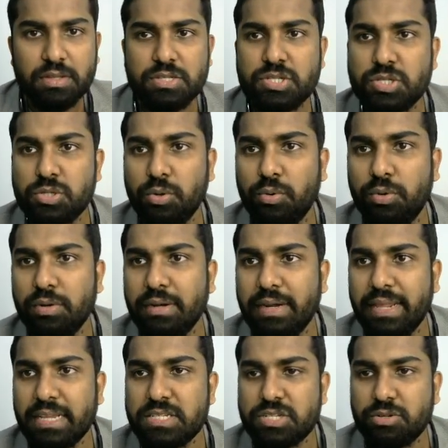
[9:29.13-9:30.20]
So
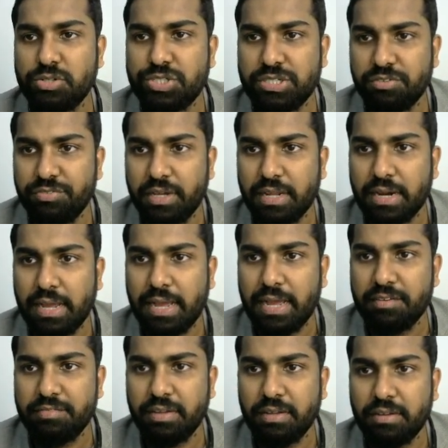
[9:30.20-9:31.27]
next question we are
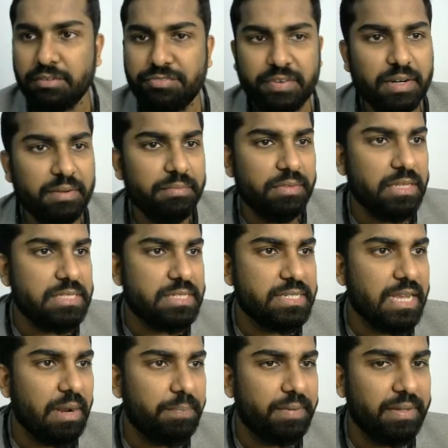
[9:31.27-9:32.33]
having from the
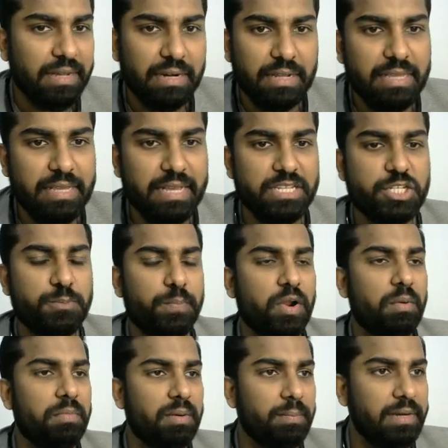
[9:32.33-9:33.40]
chapter, yes,
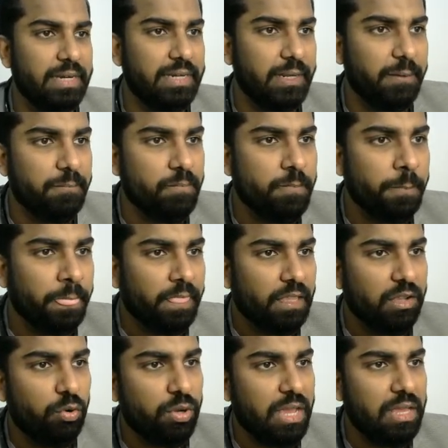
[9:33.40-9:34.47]
probability.
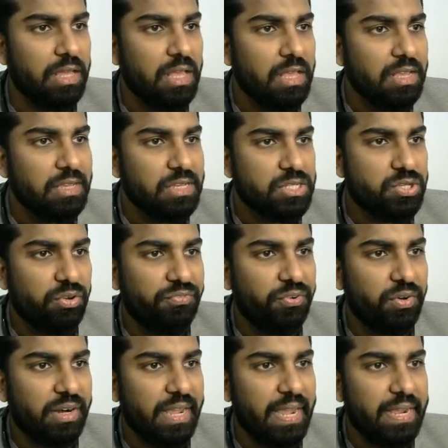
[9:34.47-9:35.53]
Okay. So
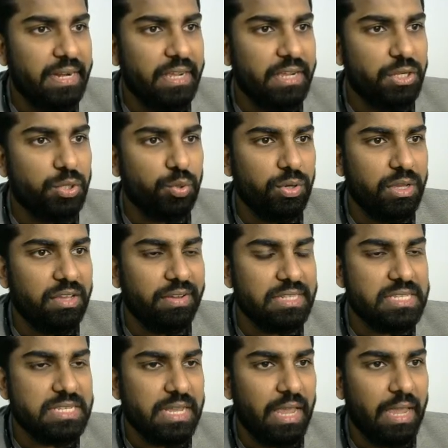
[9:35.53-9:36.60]
for any two
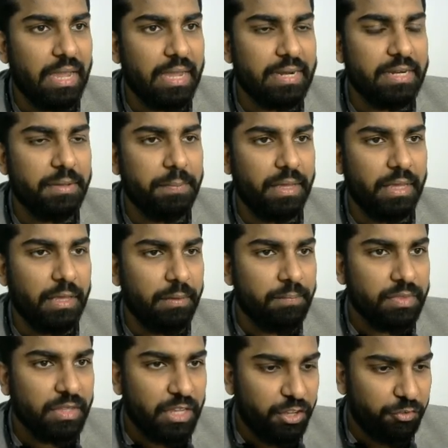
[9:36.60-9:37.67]
events A and B,
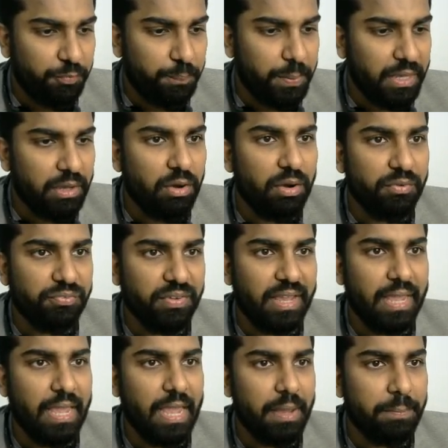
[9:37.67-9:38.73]
if P of
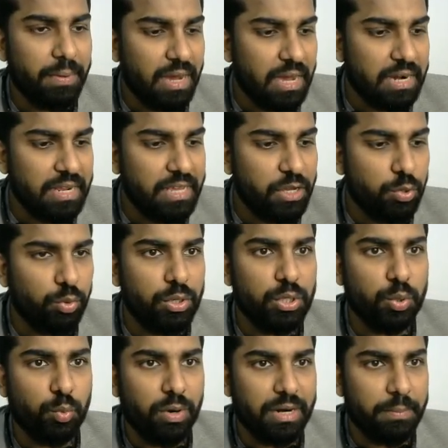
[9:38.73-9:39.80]
A bar equal
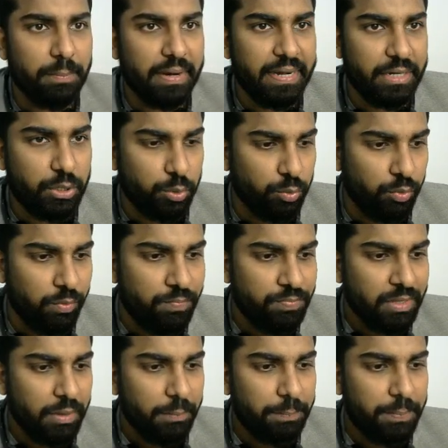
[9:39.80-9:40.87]
to 1 by 2,
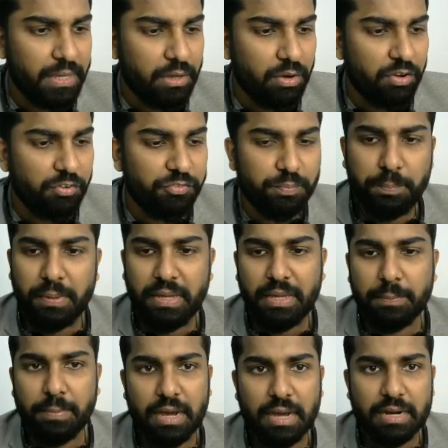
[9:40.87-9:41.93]
P of
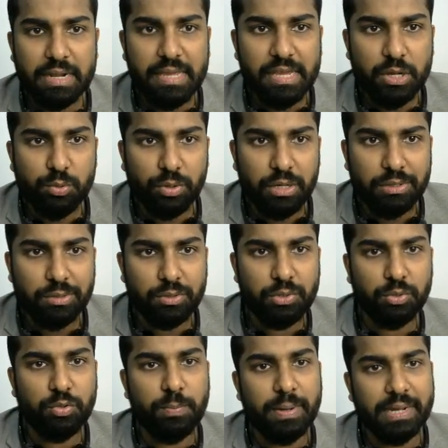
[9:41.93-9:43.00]
B bar equal to
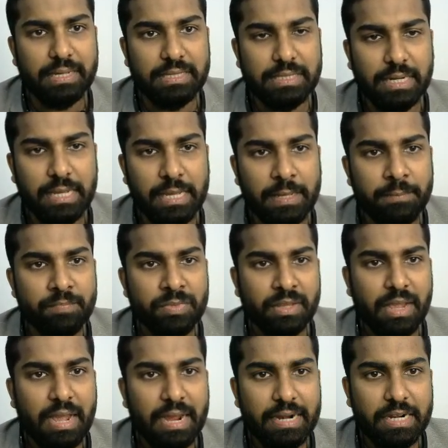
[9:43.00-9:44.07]
2 by 3
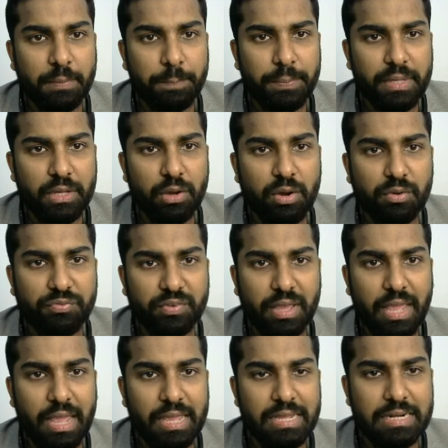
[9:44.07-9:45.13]
and P of
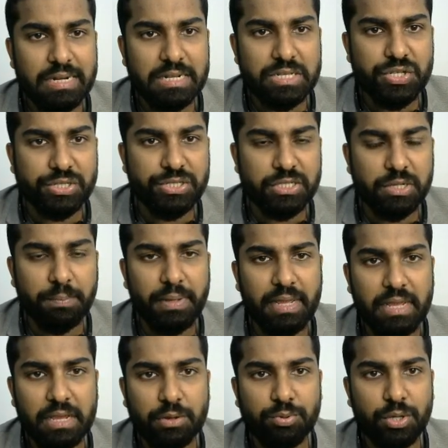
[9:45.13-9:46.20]
A intersection
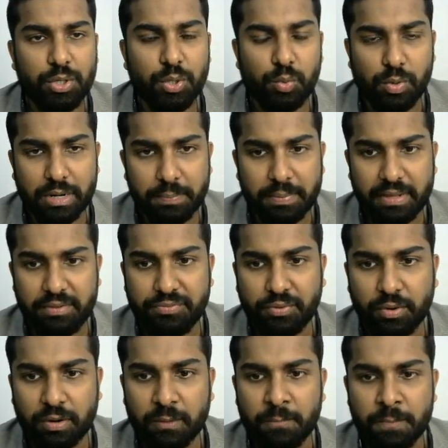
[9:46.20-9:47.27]
B equal to 1 by
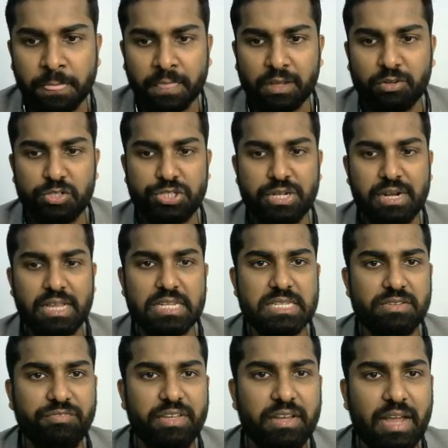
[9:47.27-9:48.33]
4. Question
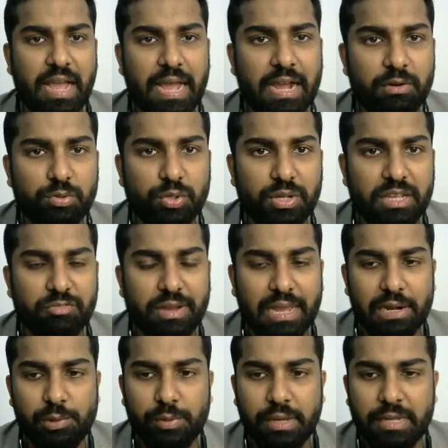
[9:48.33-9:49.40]
is we have to
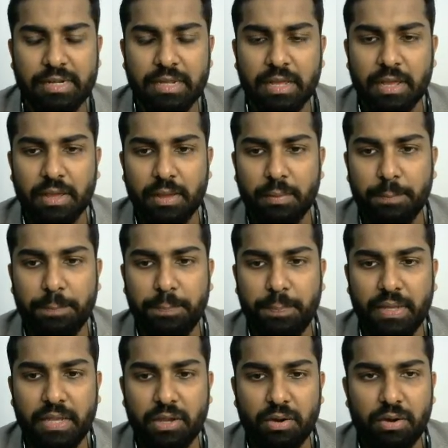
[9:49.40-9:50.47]
evaluate
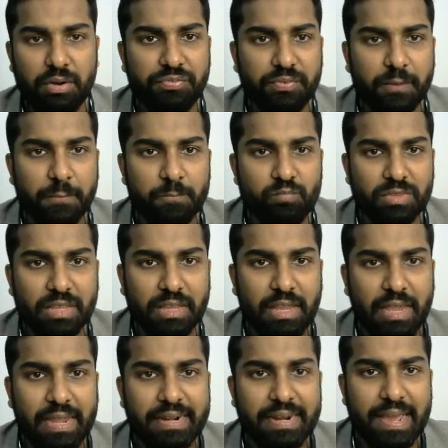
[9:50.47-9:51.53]
P of
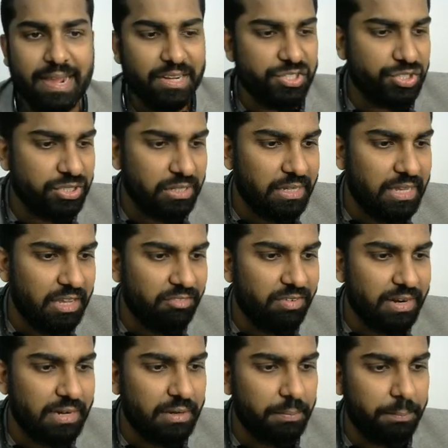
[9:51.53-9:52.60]
A dash
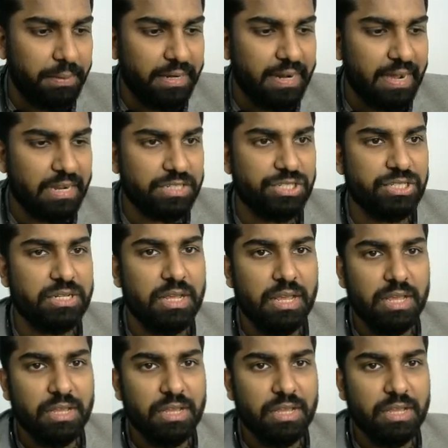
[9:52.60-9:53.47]
given B dash.